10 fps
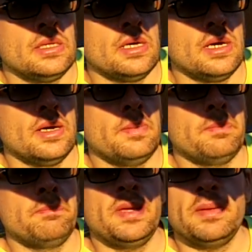um,
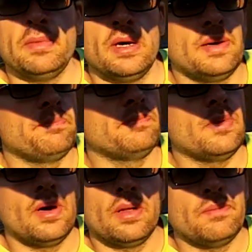um,
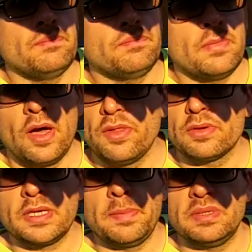
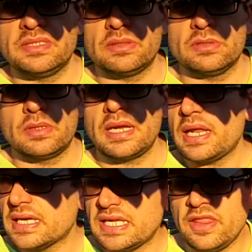other companies out there. I,
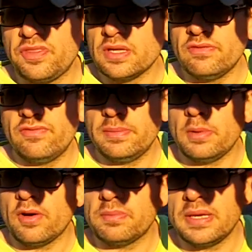I can't think of it
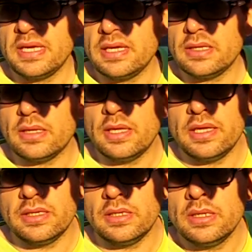off my
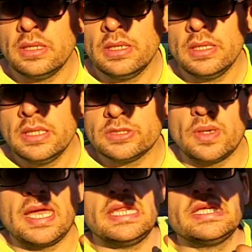head. So
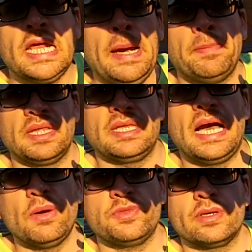any company
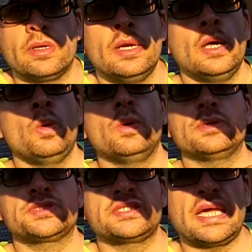out there
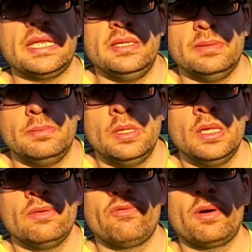will sign him
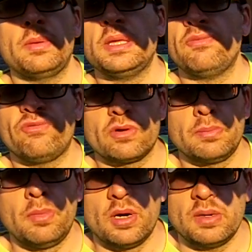probably for
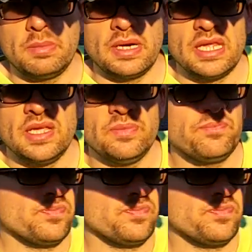more money